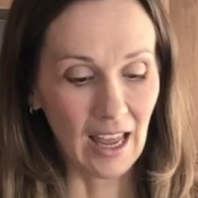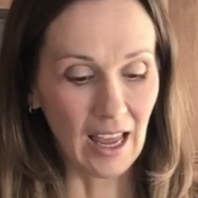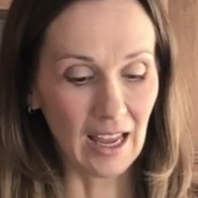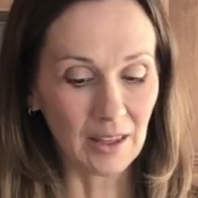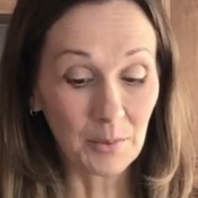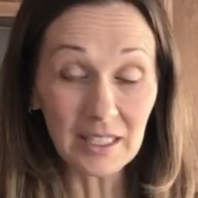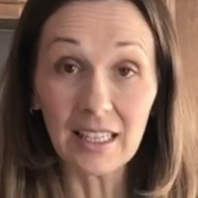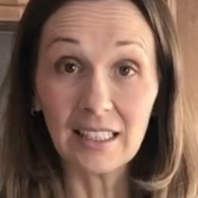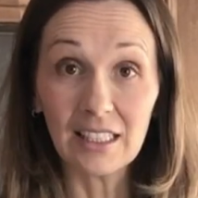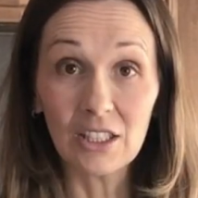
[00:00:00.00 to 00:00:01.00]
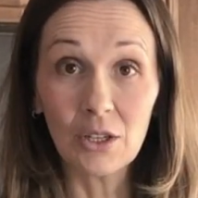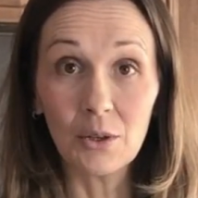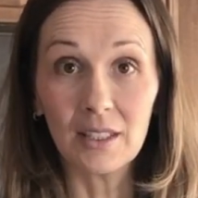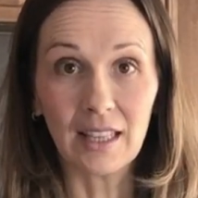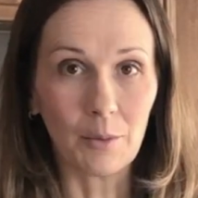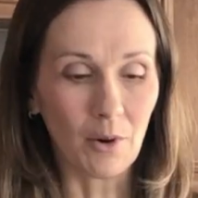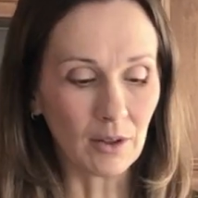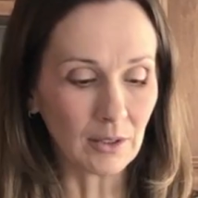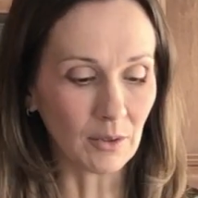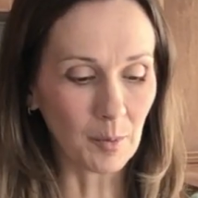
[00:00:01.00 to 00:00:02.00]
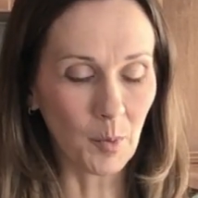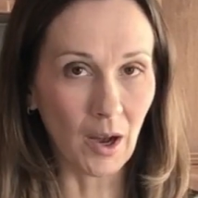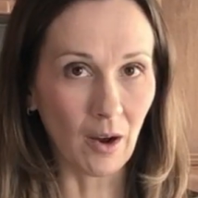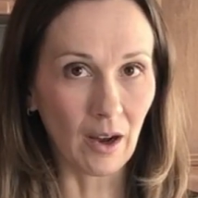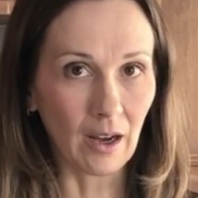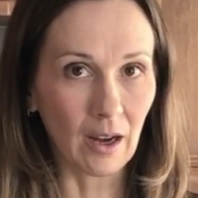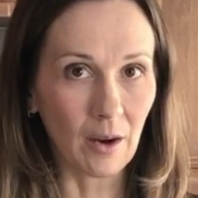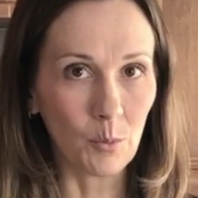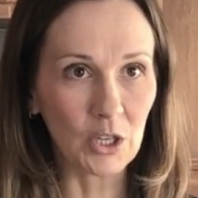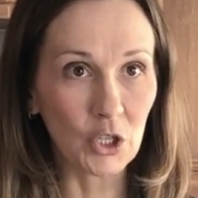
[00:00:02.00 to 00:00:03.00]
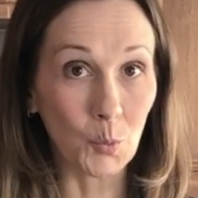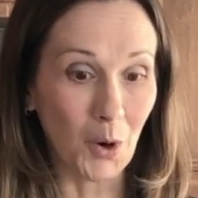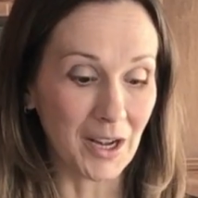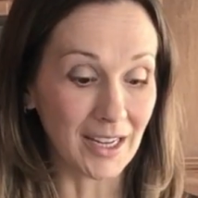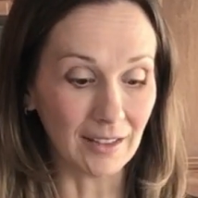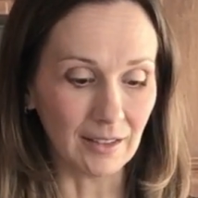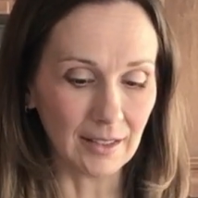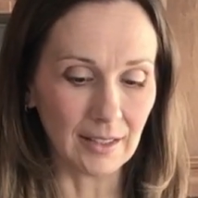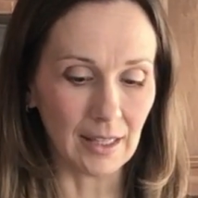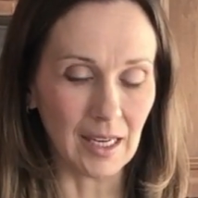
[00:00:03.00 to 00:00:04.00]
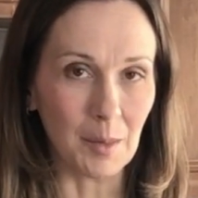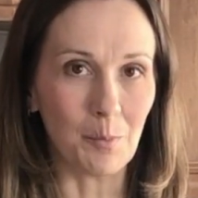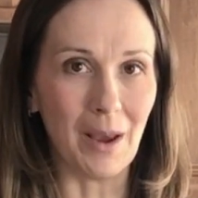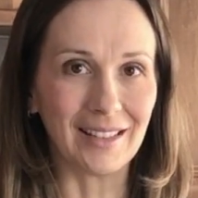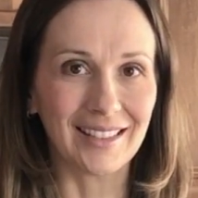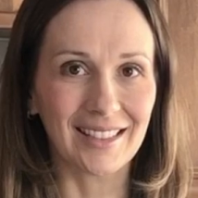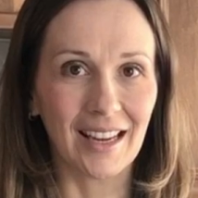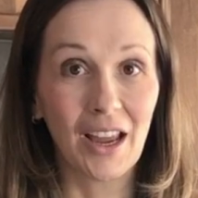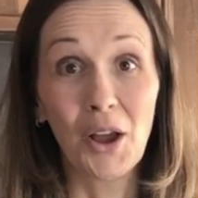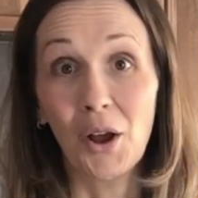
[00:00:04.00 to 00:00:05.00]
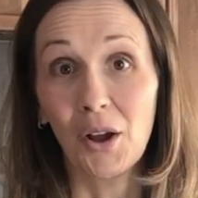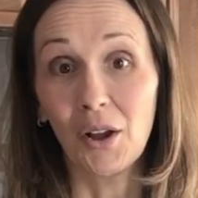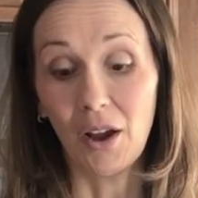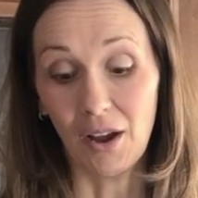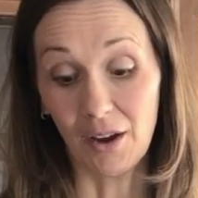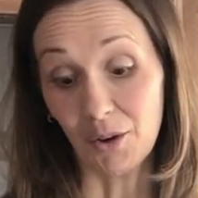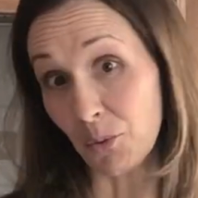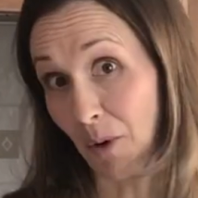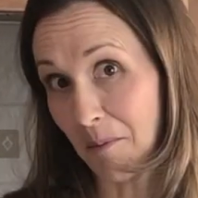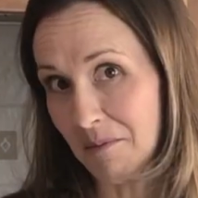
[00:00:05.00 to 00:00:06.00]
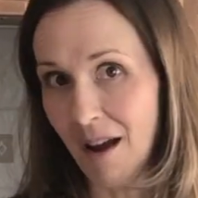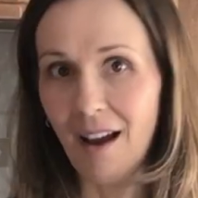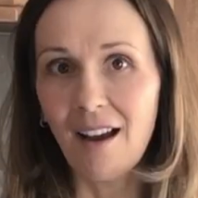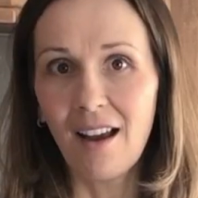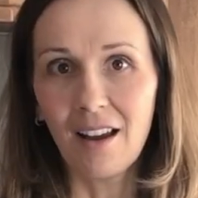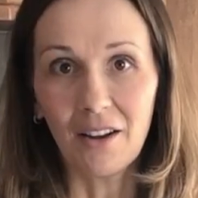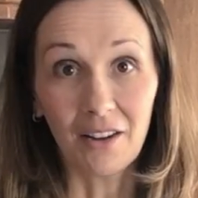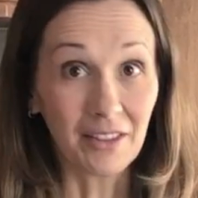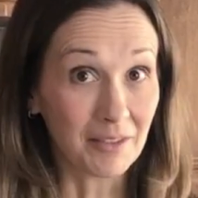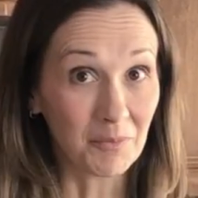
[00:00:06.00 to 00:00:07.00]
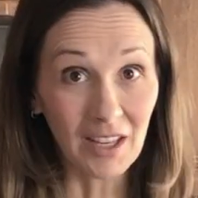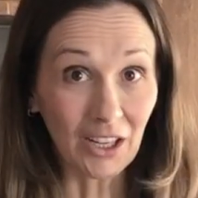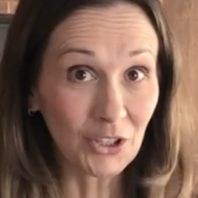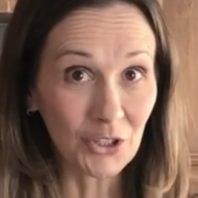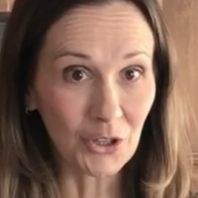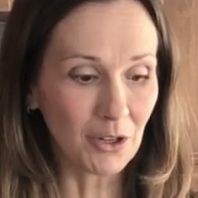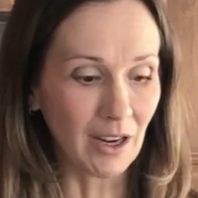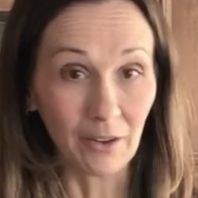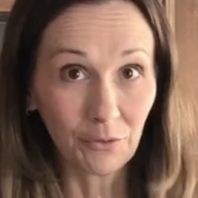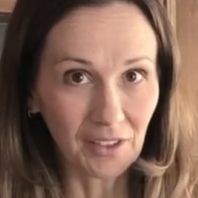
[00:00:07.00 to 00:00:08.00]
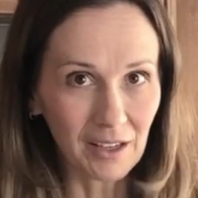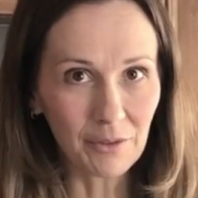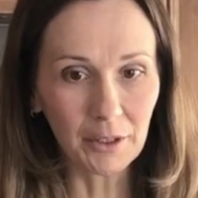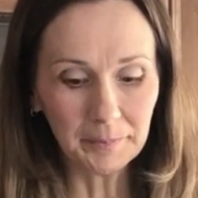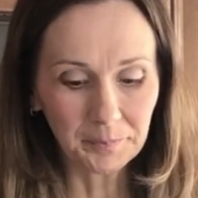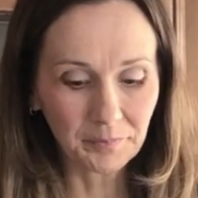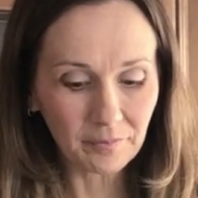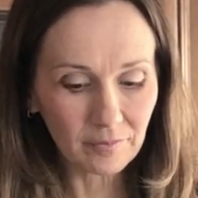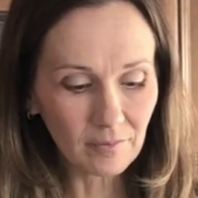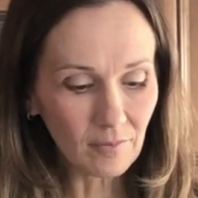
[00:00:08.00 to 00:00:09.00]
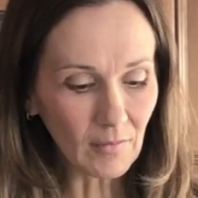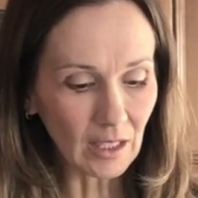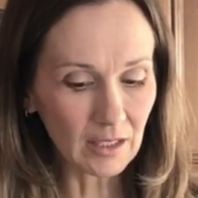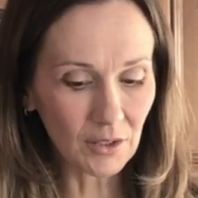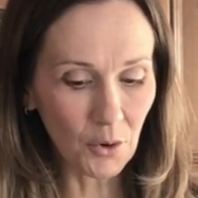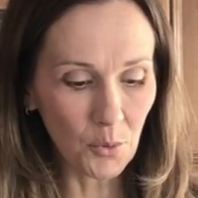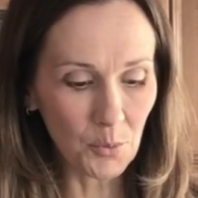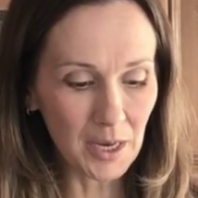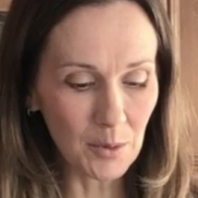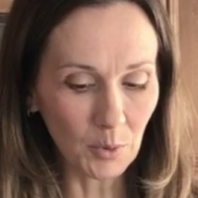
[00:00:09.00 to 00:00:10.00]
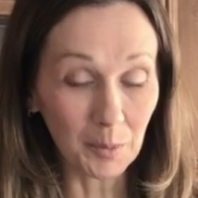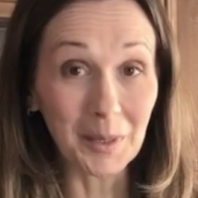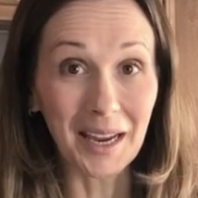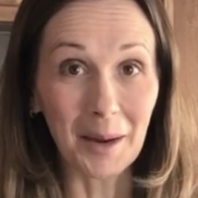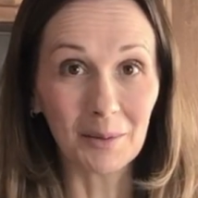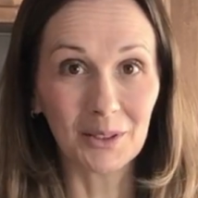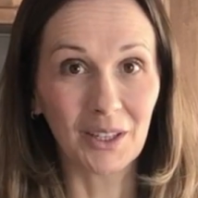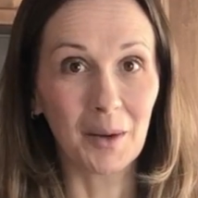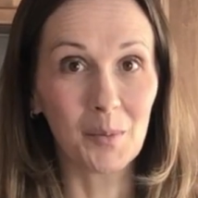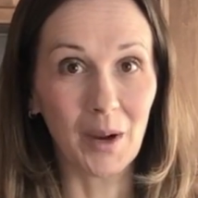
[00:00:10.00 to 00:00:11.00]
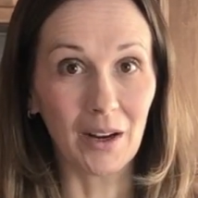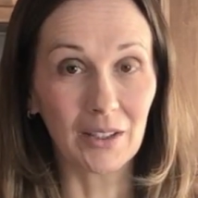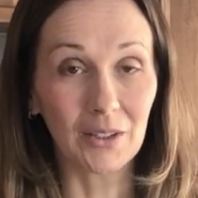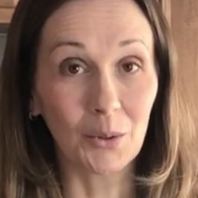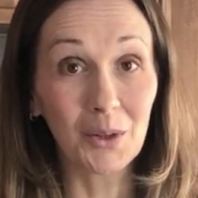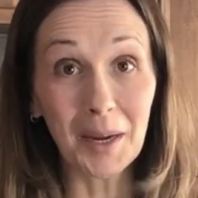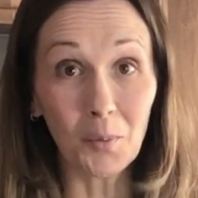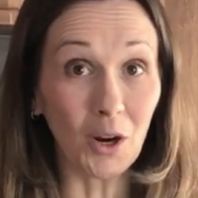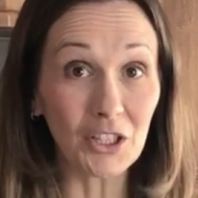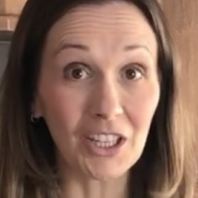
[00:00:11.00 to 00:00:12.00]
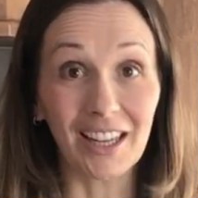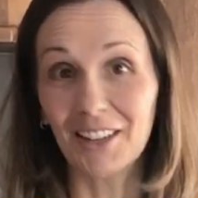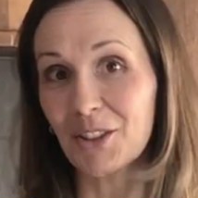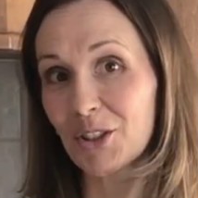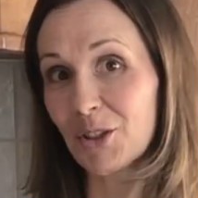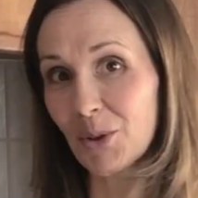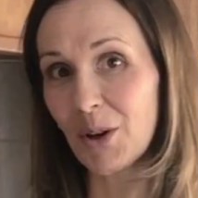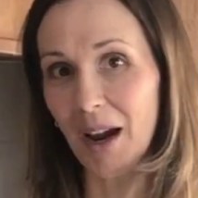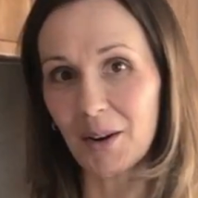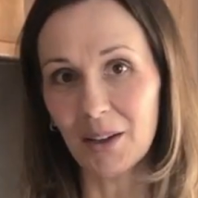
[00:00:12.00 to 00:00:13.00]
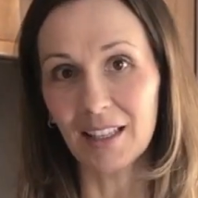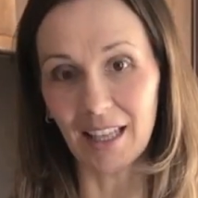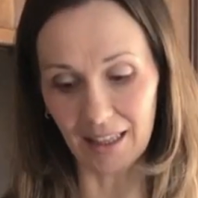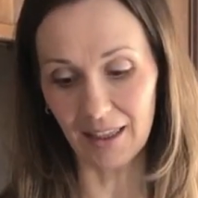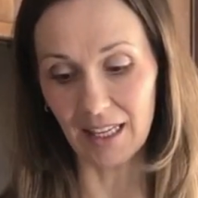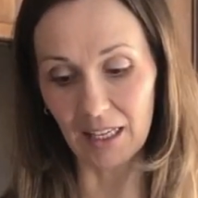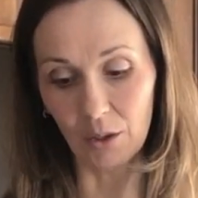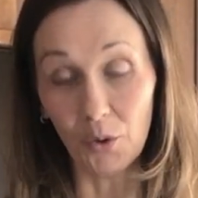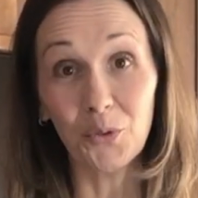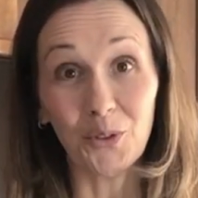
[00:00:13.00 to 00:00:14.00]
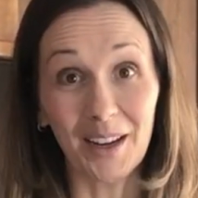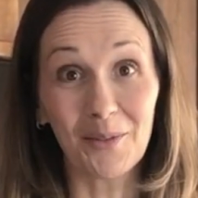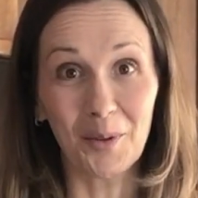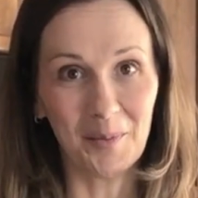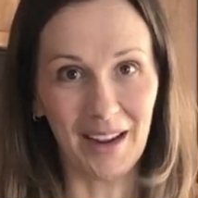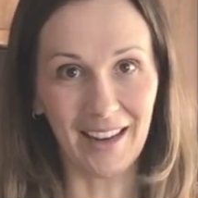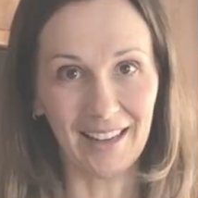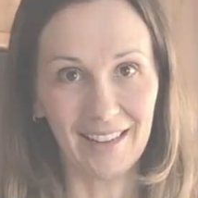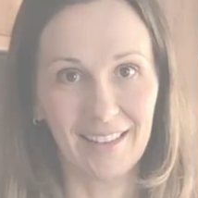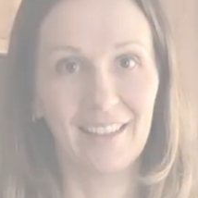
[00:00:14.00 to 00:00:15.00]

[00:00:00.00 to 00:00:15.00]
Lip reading: And the reason I did two is that we're also comparing which one yields the best crumb texture and flavor. So we will be able to compare. So keep watching and I'll show you how to get the loaf ready for baking.